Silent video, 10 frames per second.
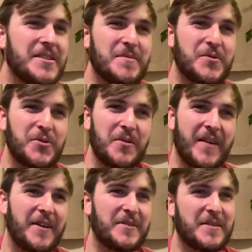which I'm sure you've
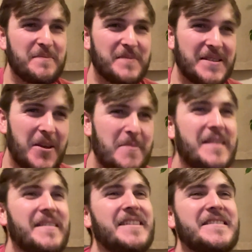found so
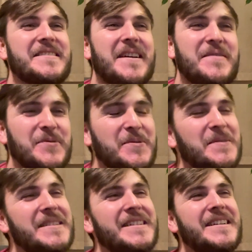many things insightful,
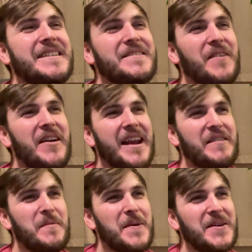very
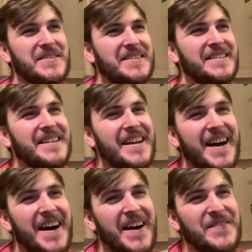clever person,
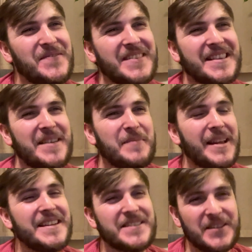then
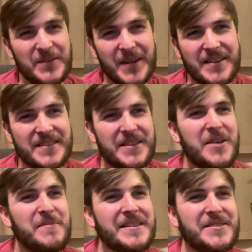please do let us
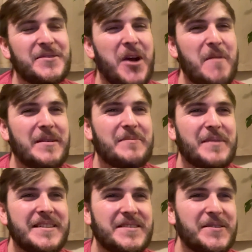know. Please do comment.
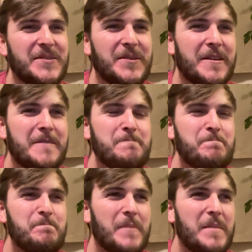Please
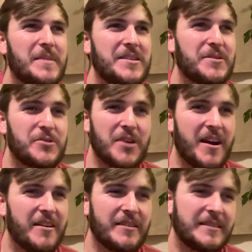do
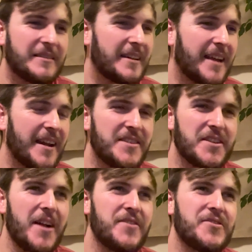share and get in
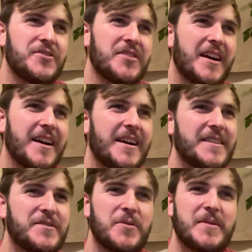touch.
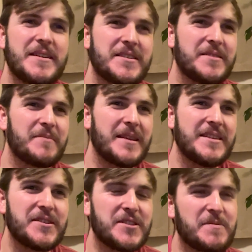As always,
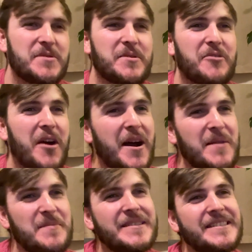please do
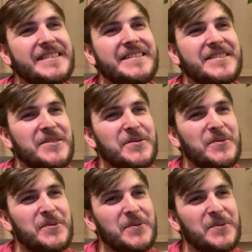subscribe to